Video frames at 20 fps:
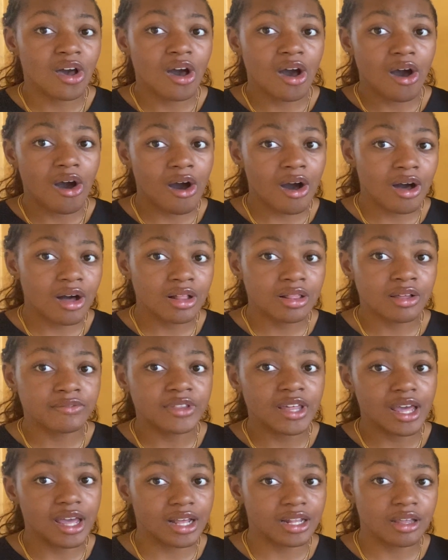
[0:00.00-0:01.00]
all of
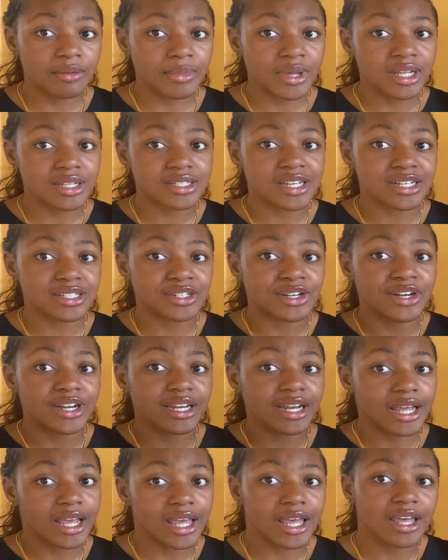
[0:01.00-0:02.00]
the elements that are in
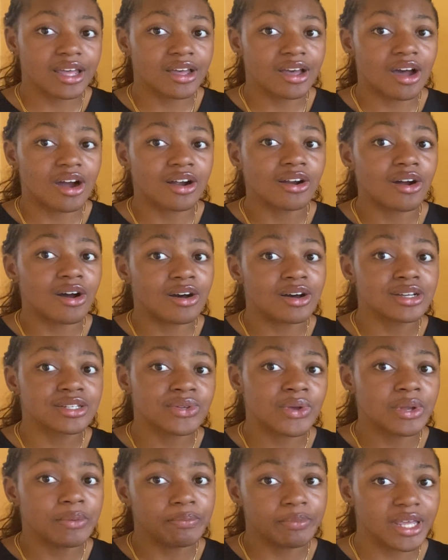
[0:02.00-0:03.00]
A are also
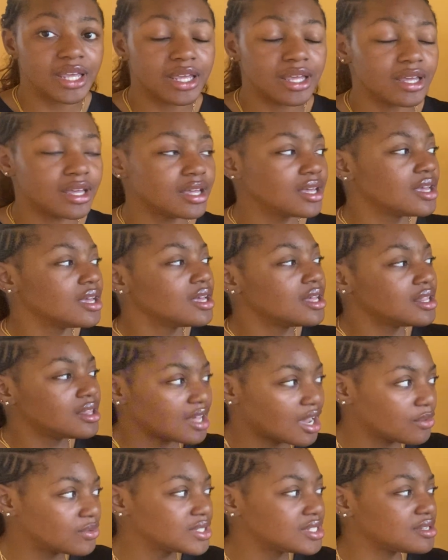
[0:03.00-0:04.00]
in B,
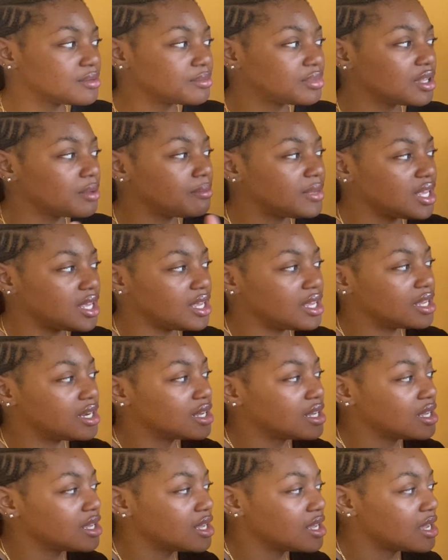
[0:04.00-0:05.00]
that would simply mean
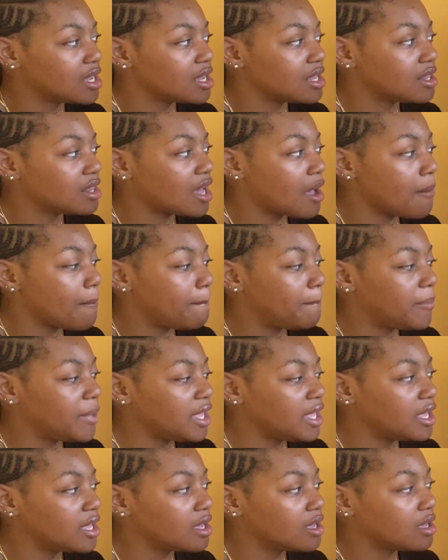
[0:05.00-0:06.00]
that
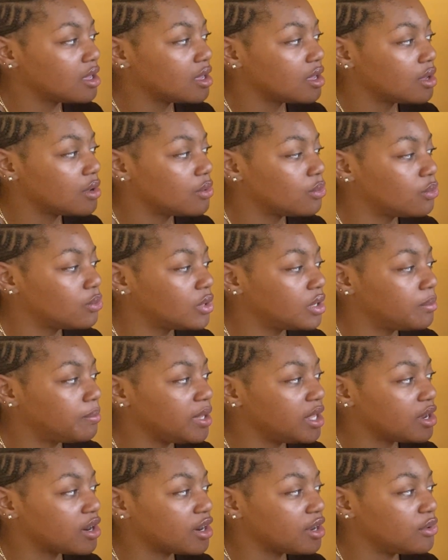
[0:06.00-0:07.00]
B would
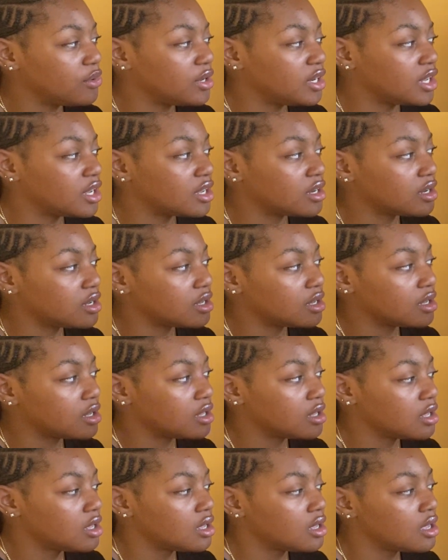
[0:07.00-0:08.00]
be our union.
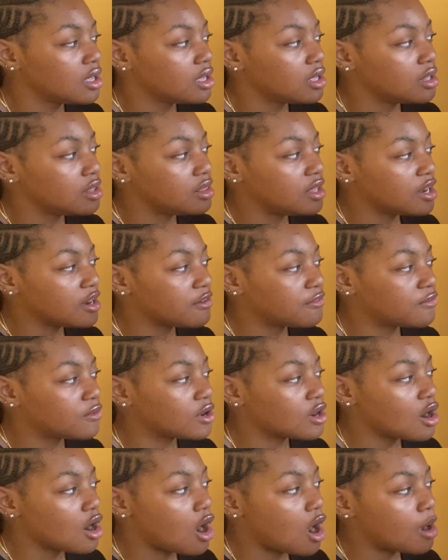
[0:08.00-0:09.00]

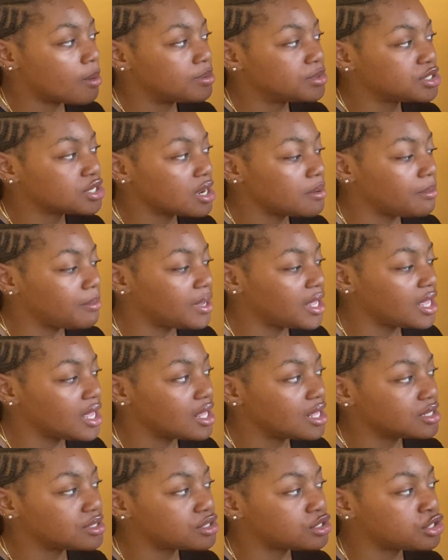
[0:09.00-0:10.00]
Therefore, option B
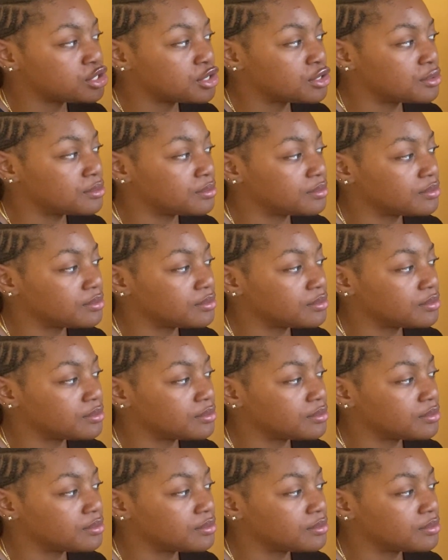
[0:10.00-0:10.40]
is true.